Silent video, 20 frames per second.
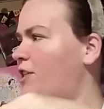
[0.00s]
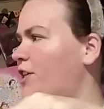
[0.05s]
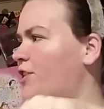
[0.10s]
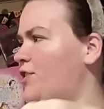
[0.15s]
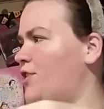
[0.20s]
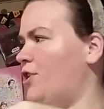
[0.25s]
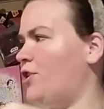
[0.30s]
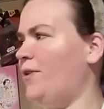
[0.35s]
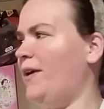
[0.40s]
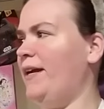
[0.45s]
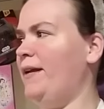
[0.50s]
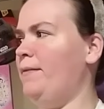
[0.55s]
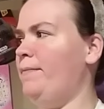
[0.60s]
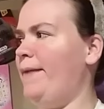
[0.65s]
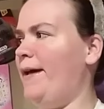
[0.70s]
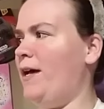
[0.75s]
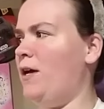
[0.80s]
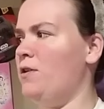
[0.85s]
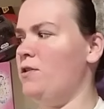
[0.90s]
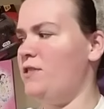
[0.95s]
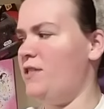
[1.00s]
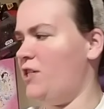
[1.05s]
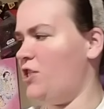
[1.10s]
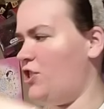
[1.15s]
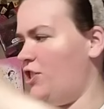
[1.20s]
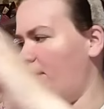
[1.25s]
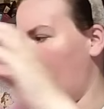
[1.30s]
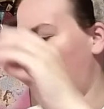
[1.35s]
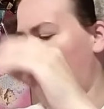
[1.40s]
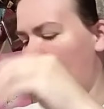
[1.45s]
There's a green mouse
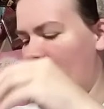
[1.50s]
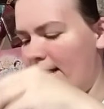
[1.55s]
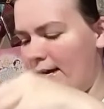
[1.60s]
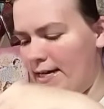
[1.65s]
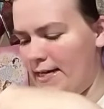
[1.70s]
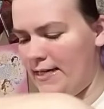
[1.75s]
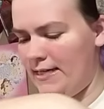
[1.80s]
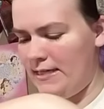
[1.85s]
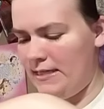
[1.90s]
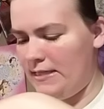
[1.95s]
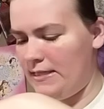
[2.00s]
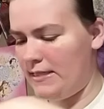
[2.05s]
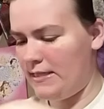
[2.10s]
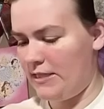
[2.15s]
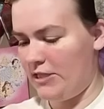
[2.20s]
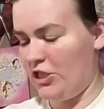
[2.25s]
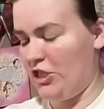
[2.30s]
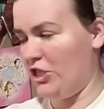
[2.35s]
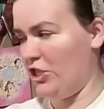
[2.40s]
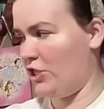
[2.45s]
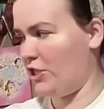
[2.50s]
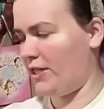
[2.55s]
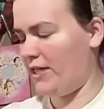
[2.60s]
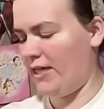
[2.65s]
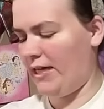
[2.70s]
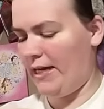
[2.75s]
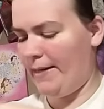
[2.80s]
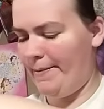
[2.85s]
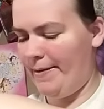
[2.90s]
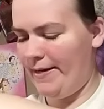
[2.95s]
that she has and she's
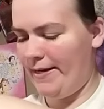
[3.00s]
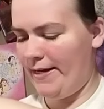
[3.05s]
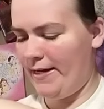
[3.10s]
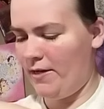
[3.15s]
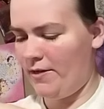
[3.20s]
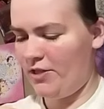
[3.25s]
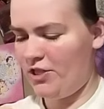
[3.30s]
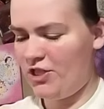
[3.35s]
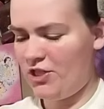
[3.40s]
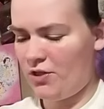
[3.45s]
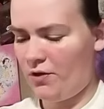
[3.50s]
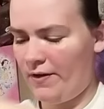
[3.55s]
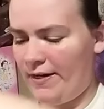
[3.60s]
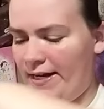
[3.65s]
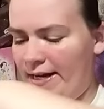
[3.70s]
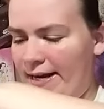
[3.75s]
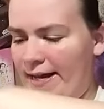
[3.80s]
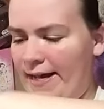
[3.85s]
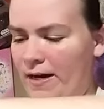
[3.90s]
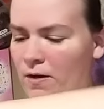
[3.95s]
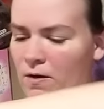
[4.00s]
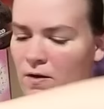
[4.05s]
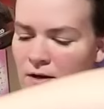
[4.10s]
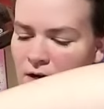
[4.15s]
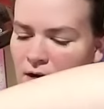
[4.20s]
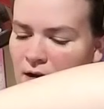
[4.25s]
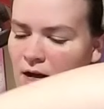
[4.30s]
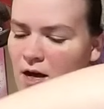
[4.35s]
looking at me now that she's already got out.